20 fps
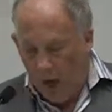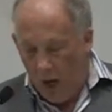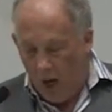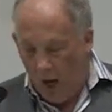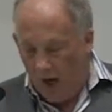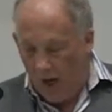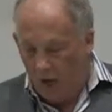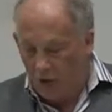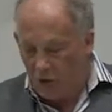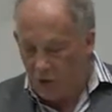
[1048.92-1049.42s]

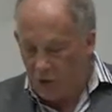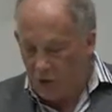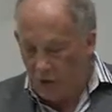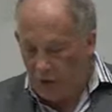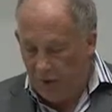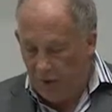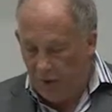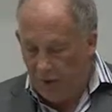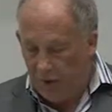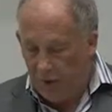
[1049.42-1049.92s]
I actually
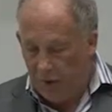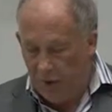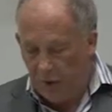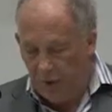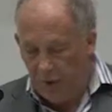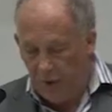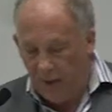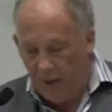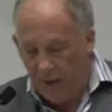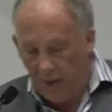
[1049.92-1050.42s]

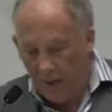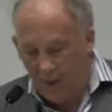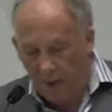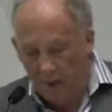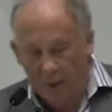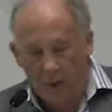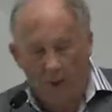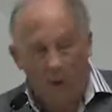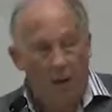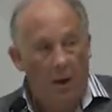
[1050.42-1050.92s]
think that,
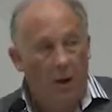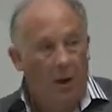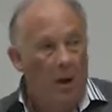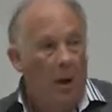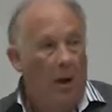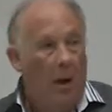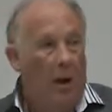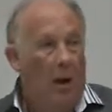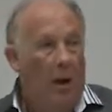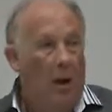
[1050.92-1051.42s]

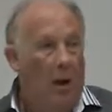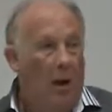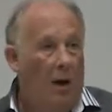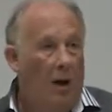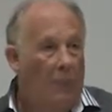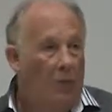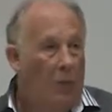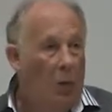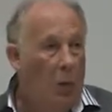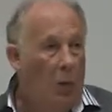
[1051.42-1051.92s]

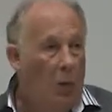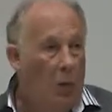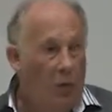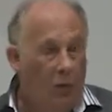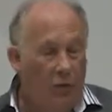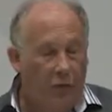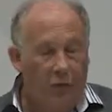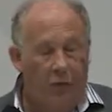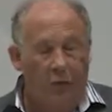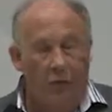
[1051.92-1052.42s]
of
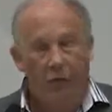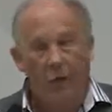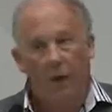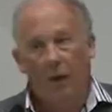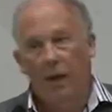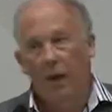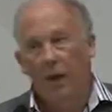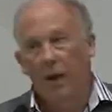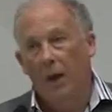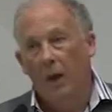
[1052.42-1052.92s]
course,
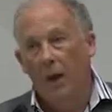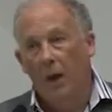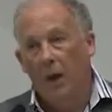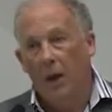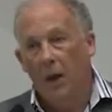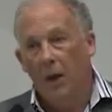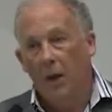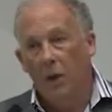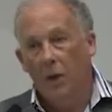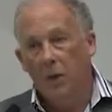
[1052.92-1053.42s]

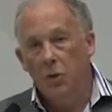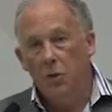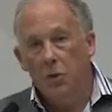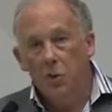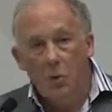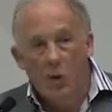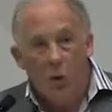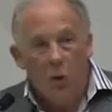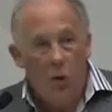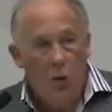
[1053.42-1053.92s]
you
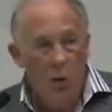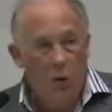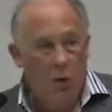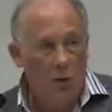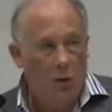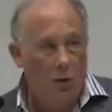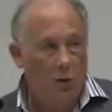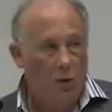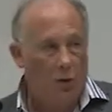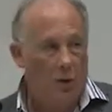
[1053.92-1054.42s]

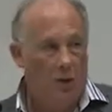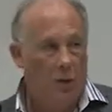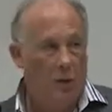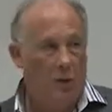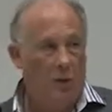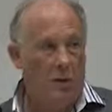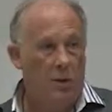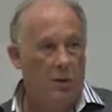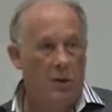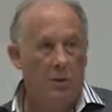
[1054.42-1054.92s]
could
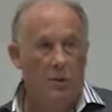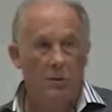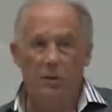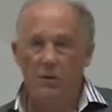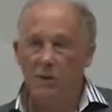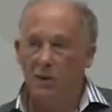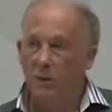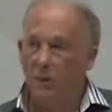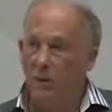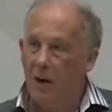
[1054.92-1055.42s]

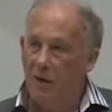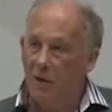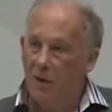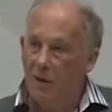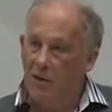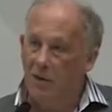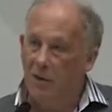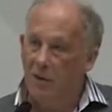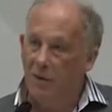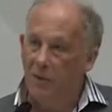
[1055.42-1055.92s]
use the
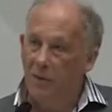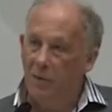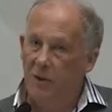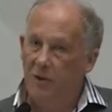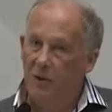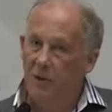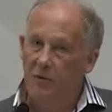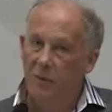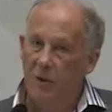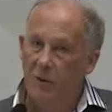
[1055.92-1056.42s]
monies that have been
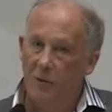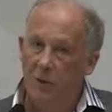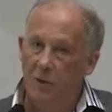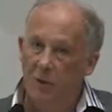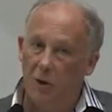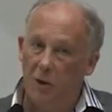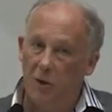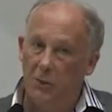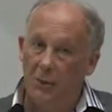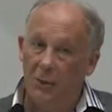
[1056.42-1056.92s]
spent
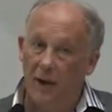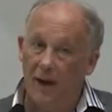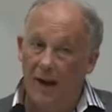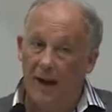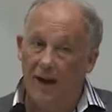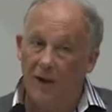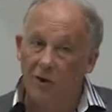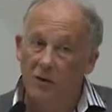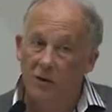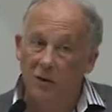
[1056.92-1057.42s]
on open
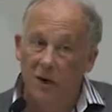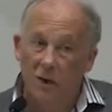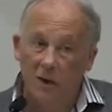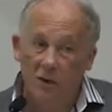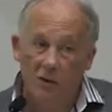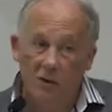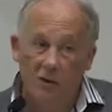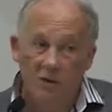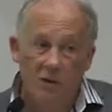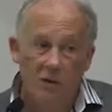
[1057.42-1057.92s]

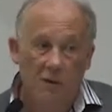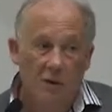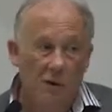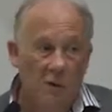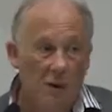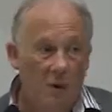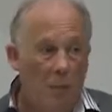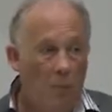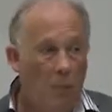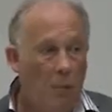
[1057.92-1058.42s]
access
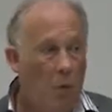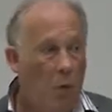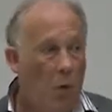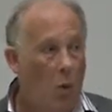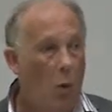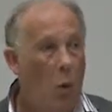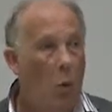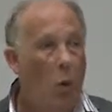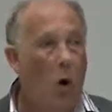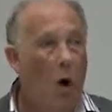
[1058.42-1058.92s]
more
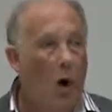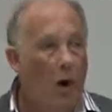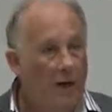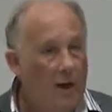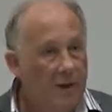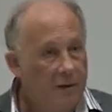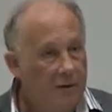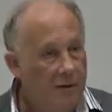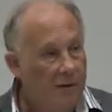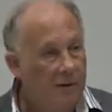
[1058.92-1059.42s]

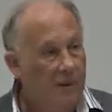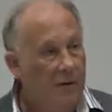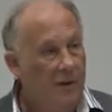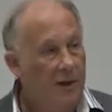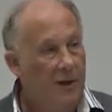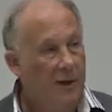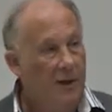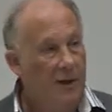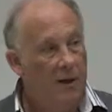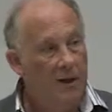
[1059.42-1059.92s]

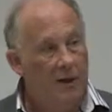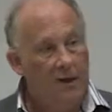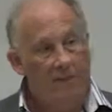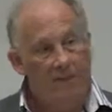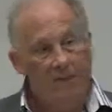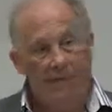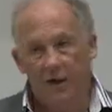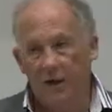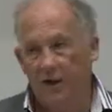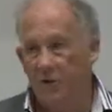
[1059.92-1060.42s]
wisely and
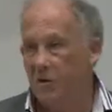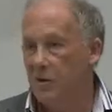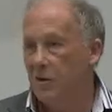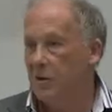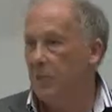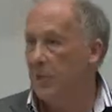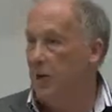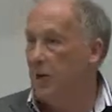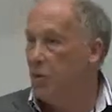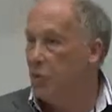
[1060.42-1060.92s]
invest
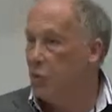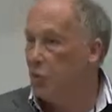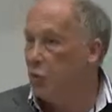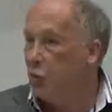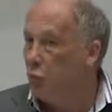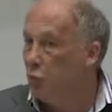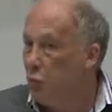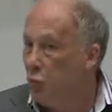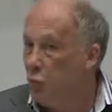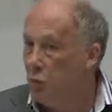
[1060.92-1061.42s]
them in
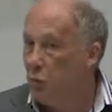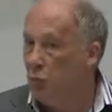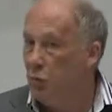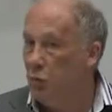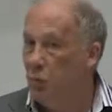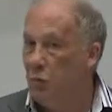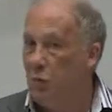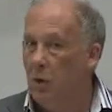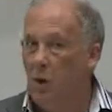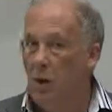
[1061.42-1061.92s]

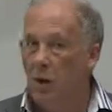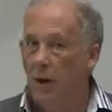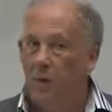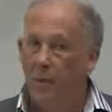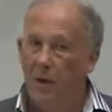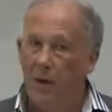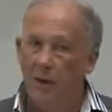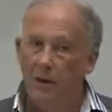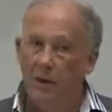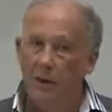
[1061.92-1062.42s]
true
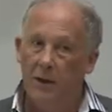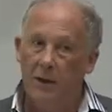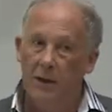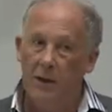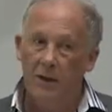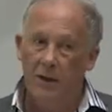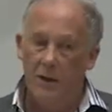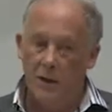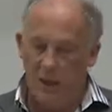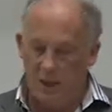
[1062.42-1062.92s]
public
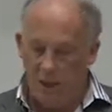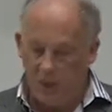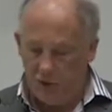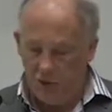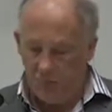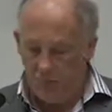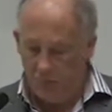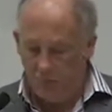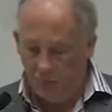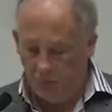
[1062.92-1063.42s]

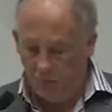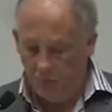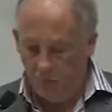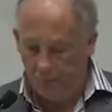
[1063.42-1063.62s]
engagement.